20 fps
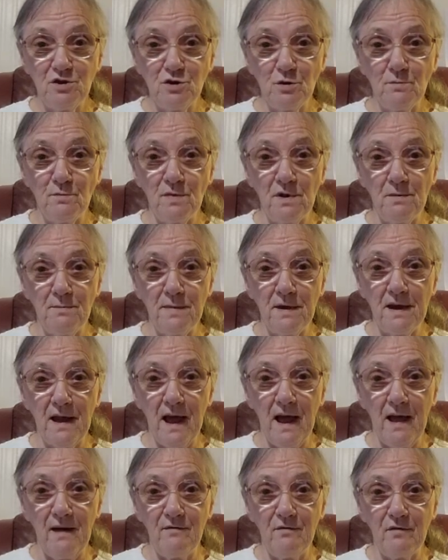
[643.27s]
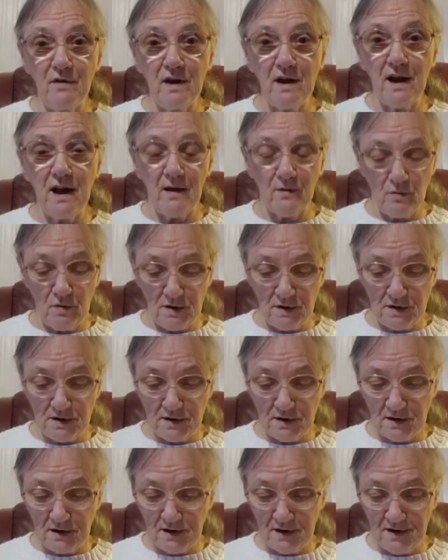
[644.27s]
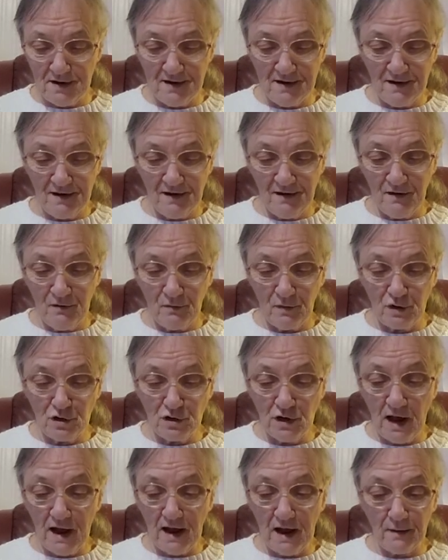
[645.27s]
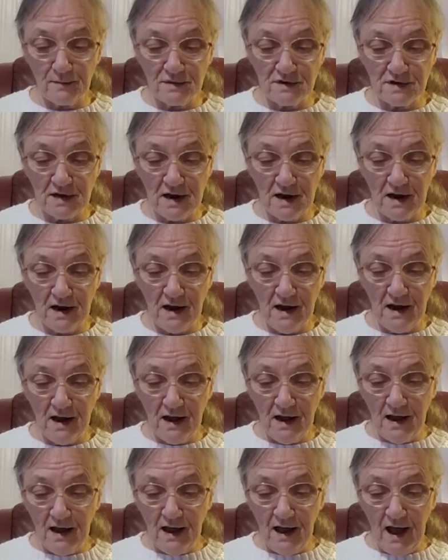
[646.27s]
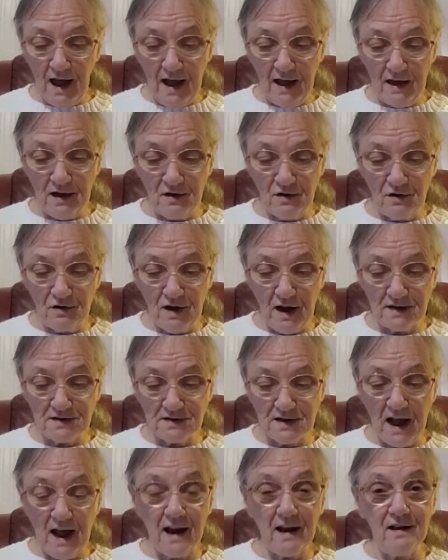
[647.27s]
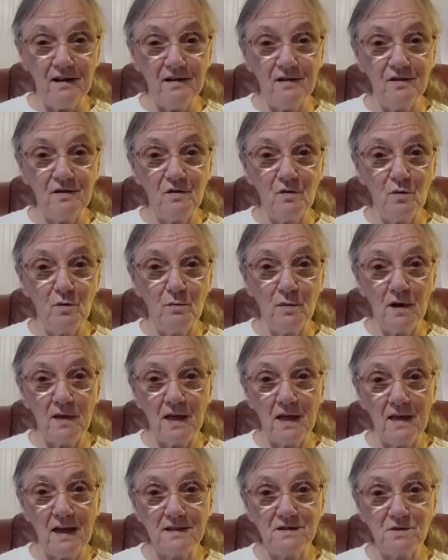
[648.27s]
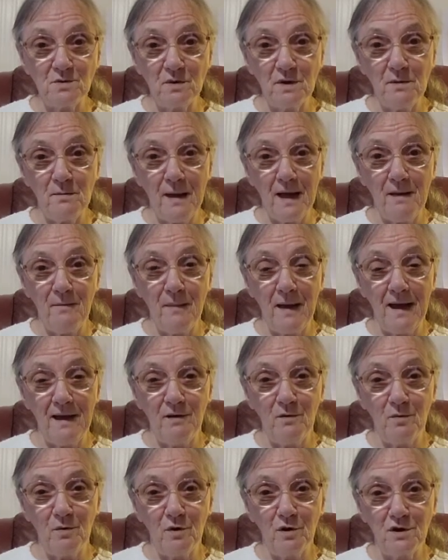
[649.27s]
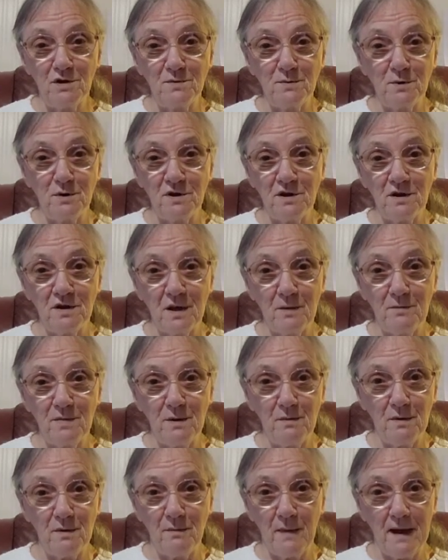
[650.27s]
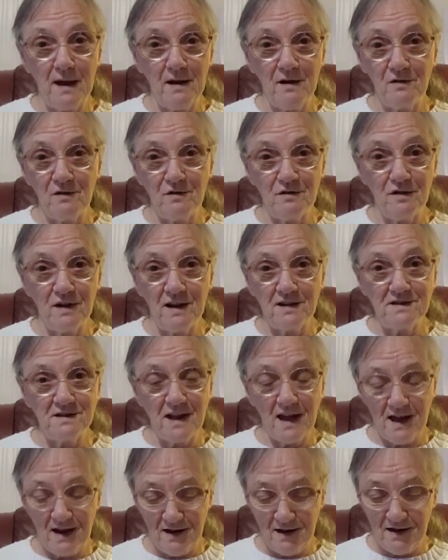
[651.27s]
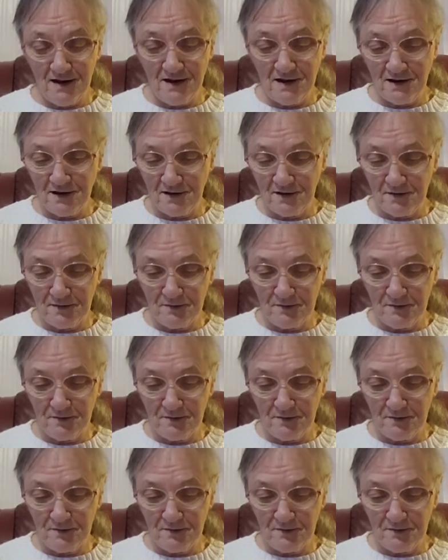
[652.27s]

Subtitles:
jumbled bit I've written out. Which, like I'm saying, I can understand, no bother, that's the way my mind works, but other people might not understand it.